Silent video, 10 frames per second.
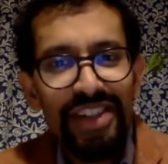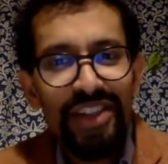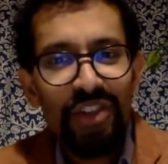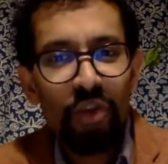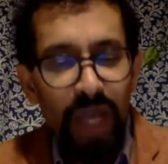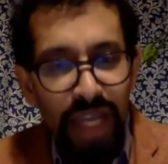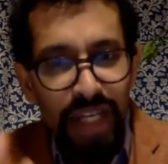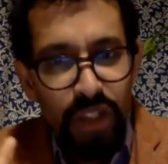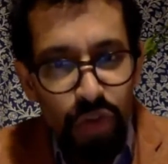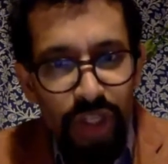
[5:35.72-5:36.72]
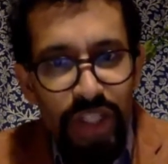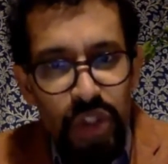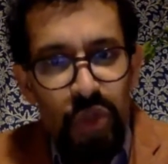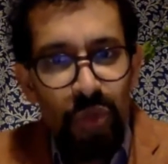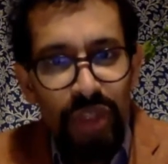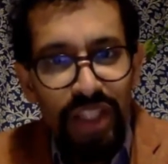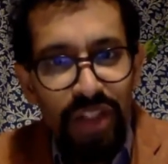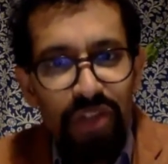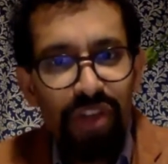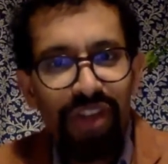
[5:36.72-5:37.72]
so entrenched
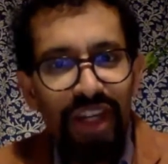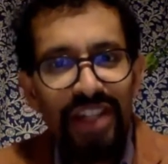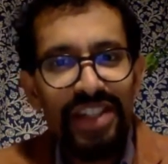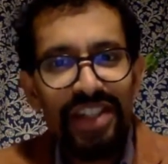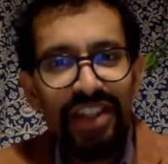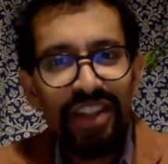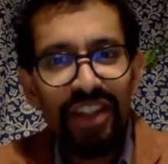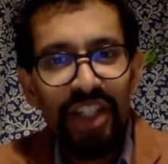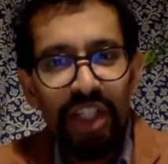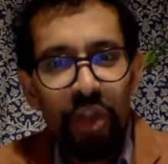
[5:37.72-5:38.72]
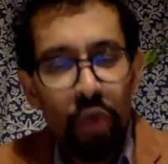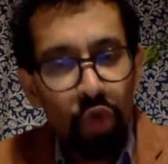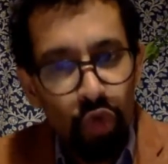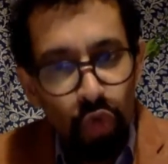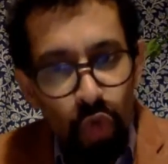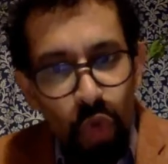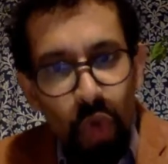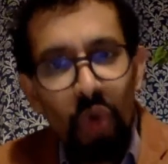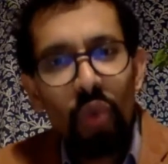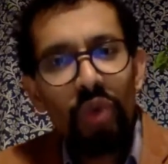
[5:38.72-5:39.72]
within society, whose
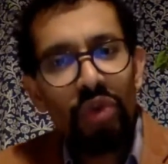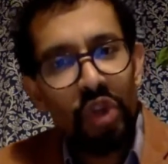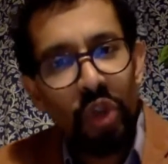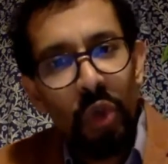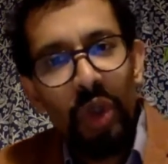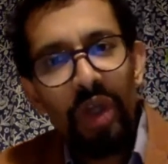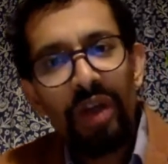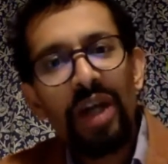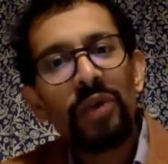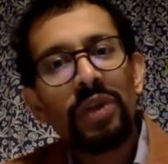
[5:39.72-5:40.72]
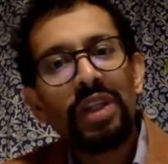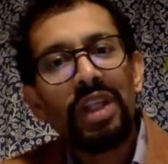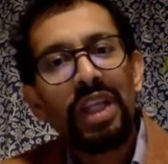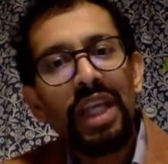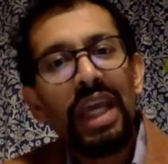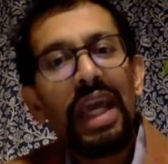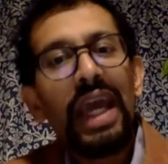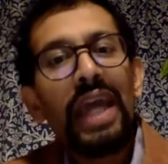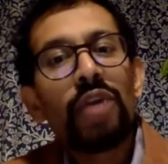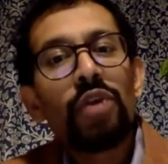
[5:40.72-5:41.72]
role was to go around
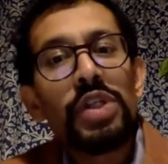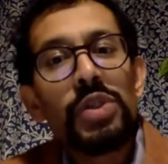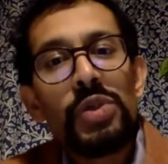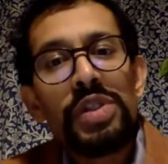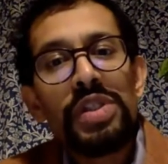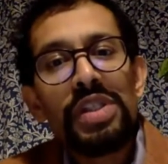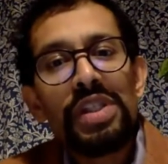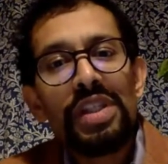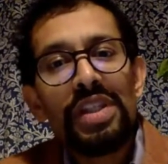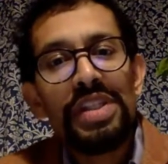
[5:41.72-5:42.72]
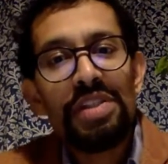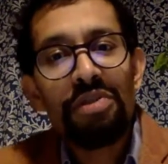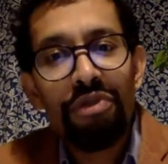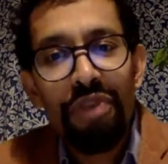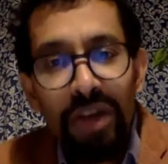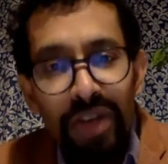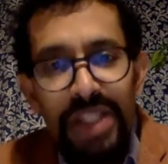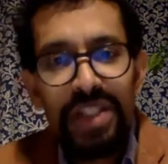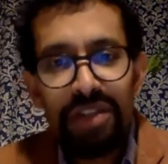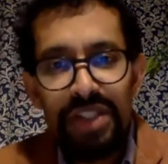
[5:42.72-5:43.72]
and reduce the
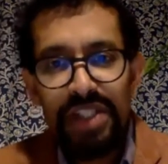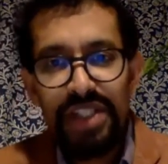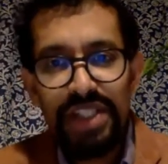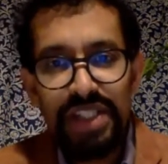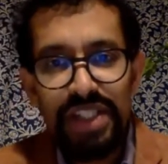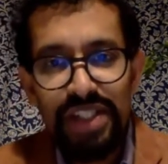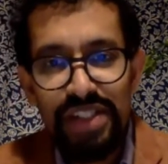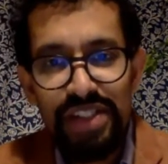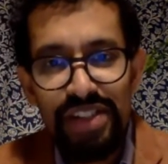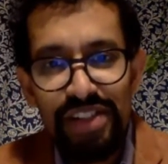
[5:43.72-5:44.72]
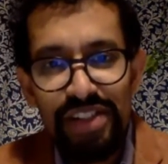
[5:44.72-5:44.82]
severity of this disease